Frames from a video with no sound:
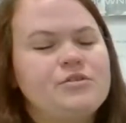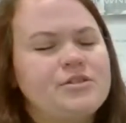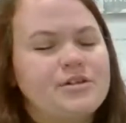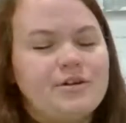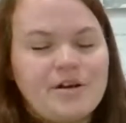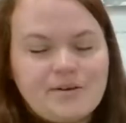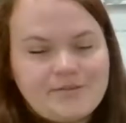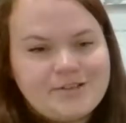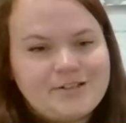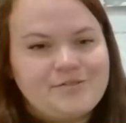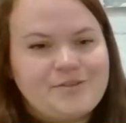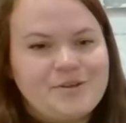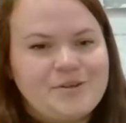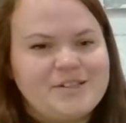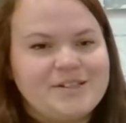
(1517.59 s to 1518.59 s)
do you have a
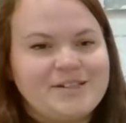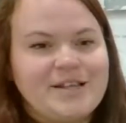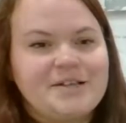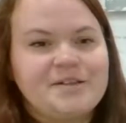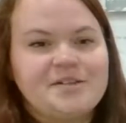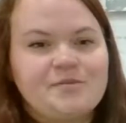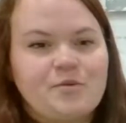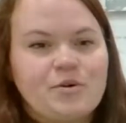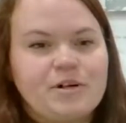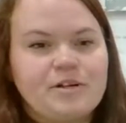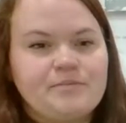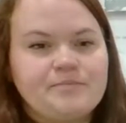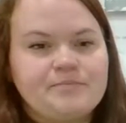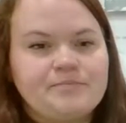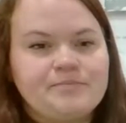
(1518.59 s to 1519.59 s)
diffused lens for
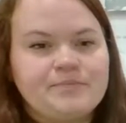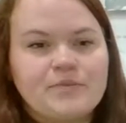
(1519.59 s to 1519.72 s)
it?